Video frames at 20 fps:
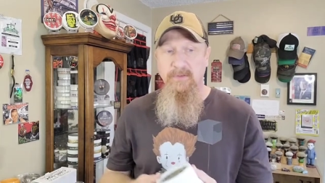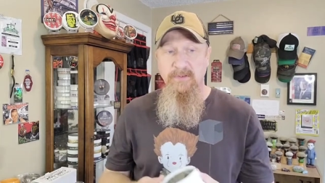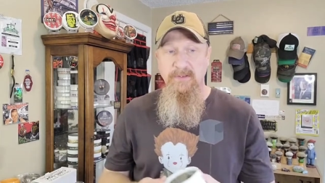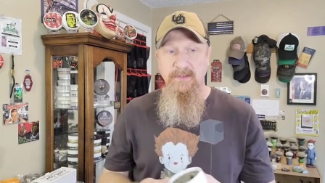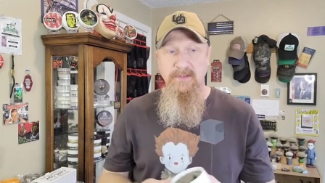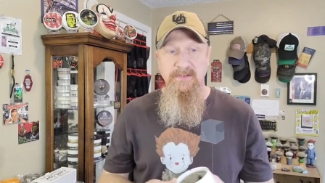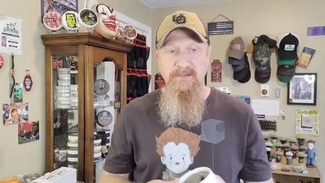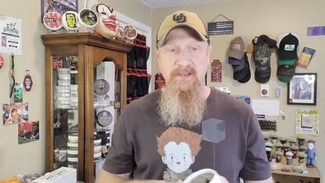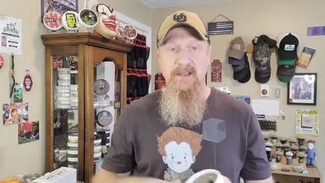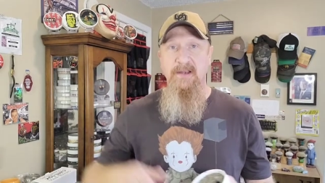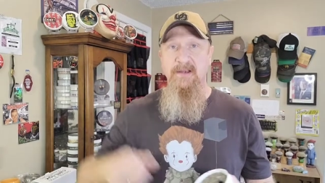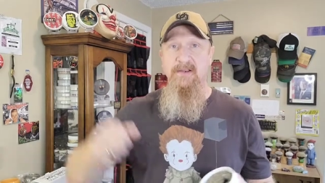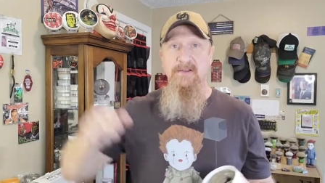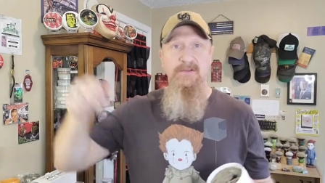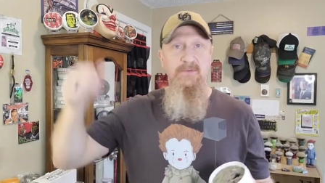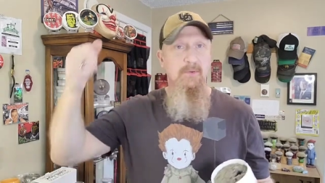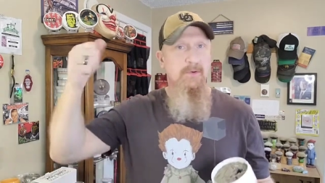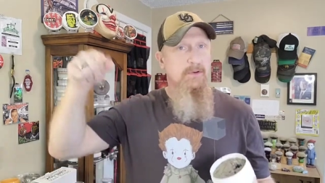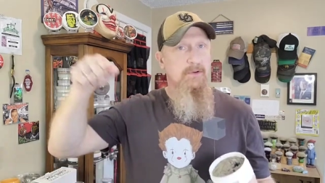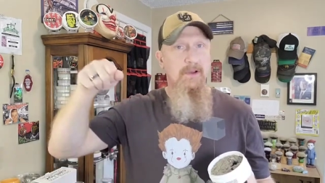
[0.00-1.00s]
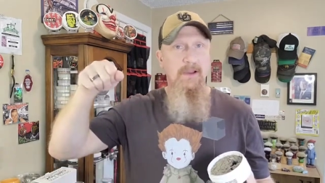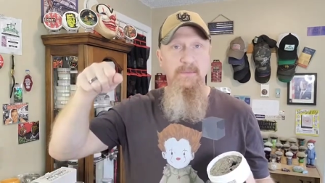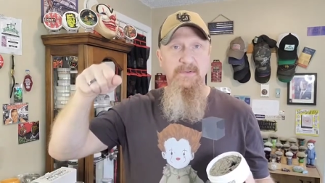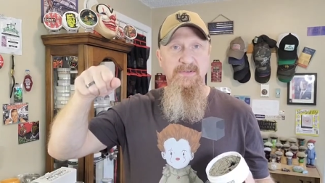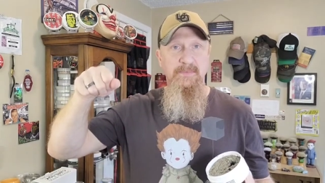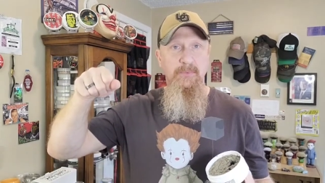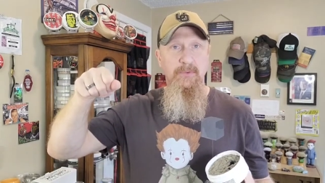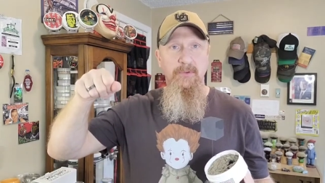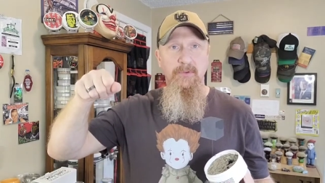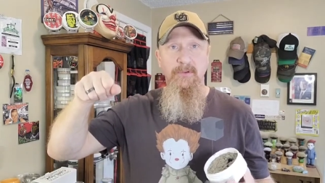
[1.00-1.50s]
of these, and you just want to grab a
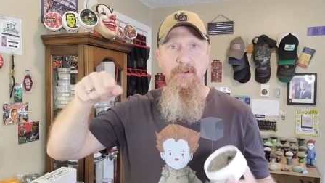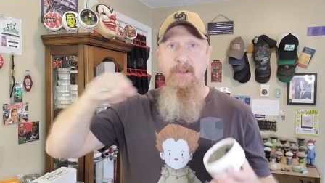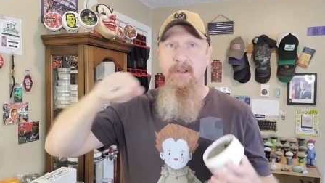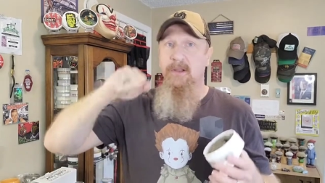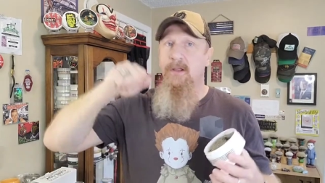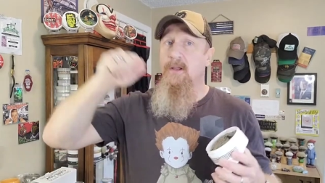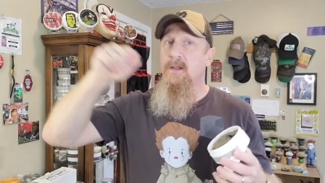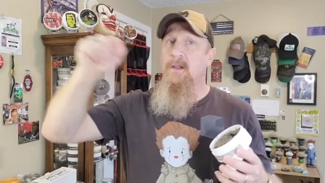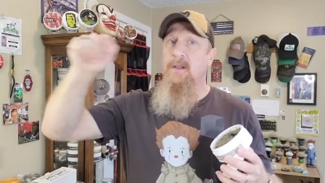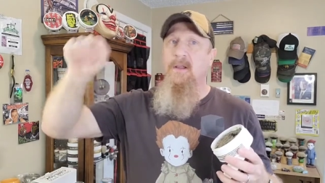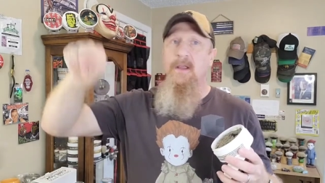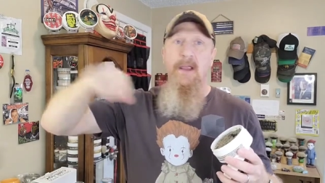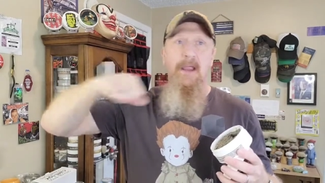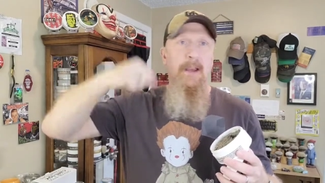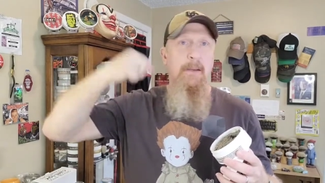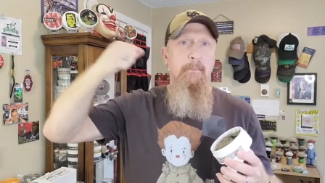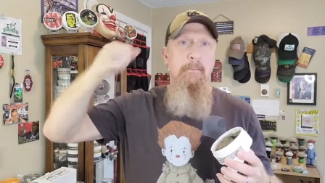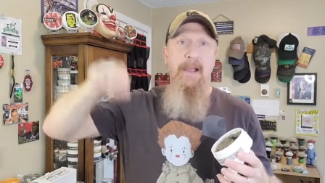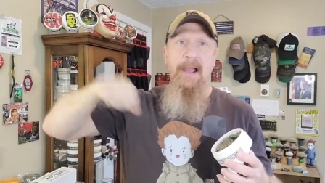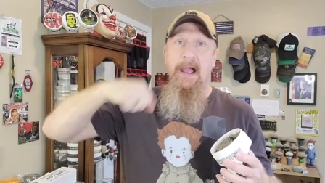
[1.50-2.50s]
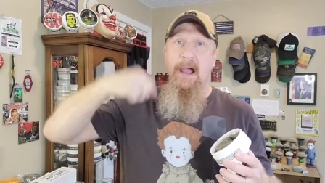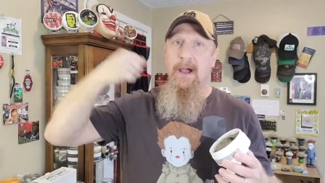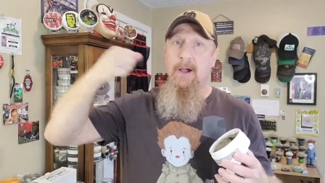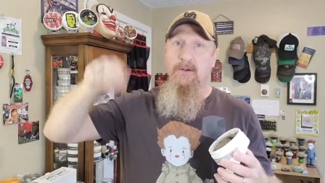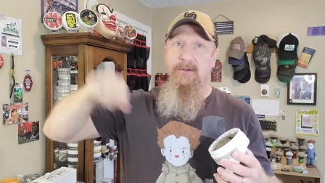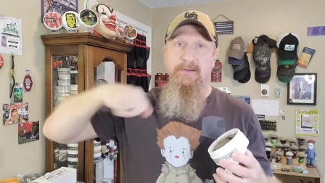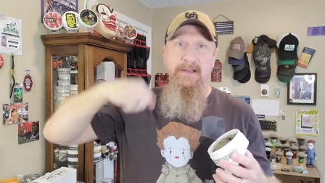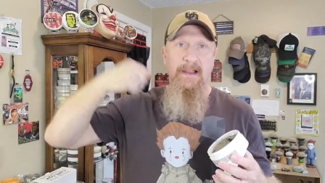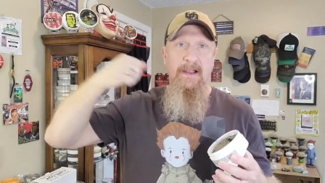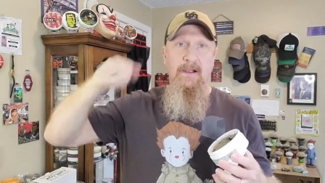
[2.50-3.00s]
spoon and
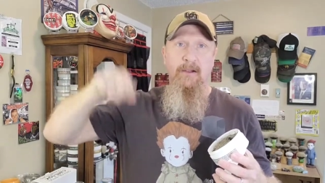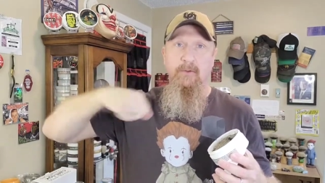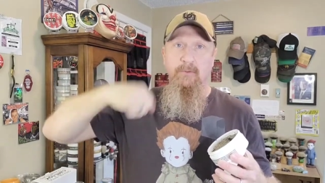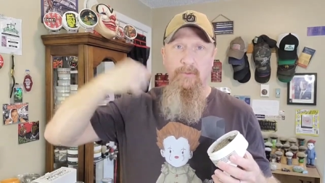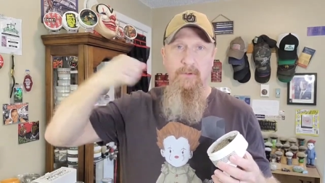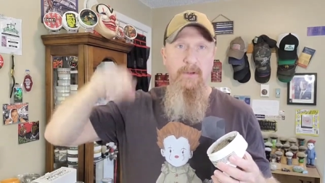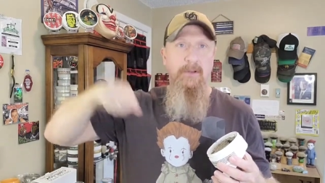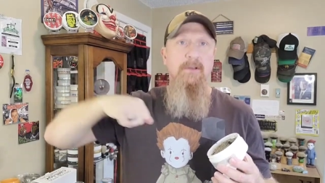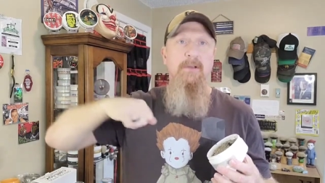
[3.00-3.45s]
mow down.